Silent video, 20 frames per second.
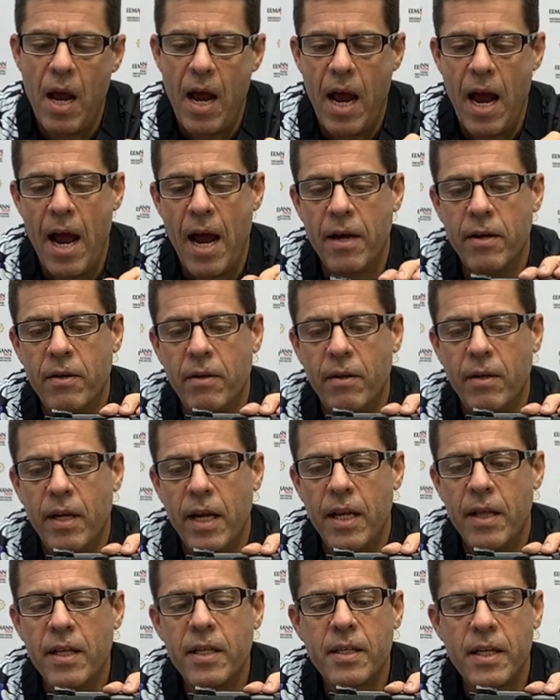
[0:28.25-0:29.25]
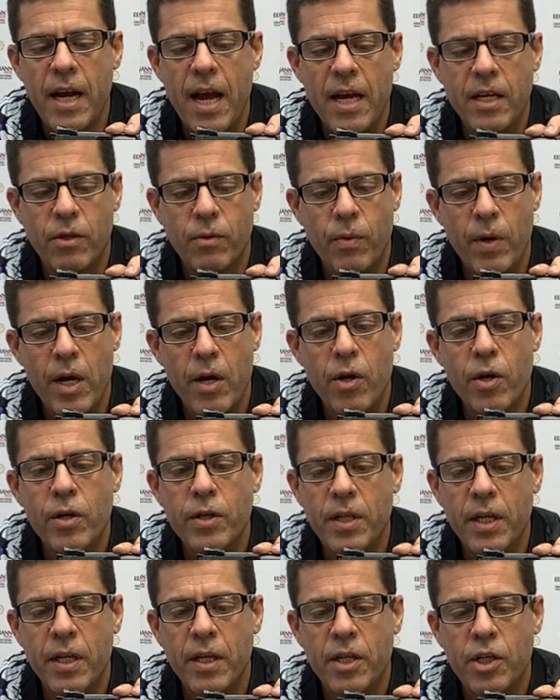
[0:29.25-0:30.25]
And in this case, we're
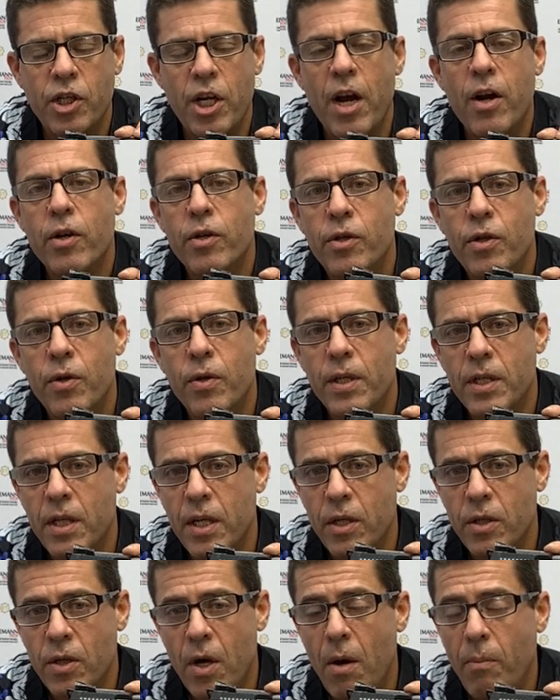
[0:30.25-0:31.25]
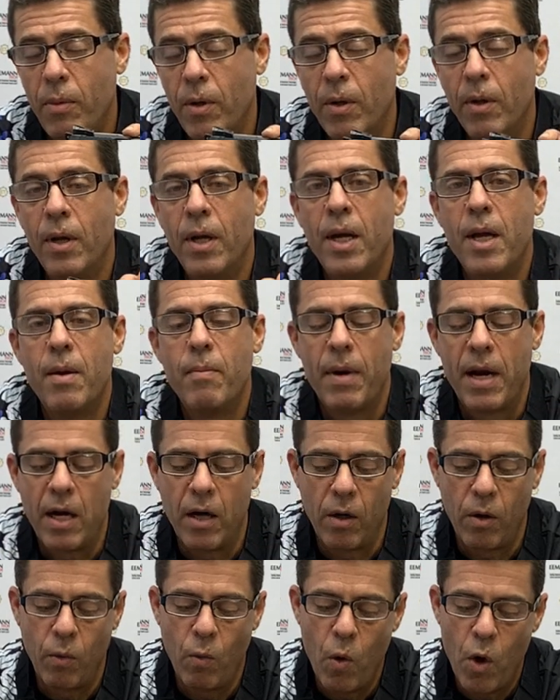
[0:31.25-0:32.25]
using the Shadow 2 as an example, but
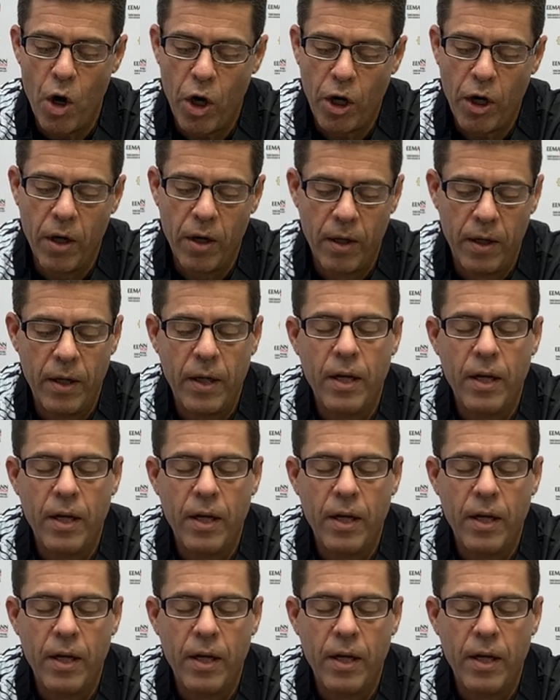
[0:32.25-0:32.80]
it'll work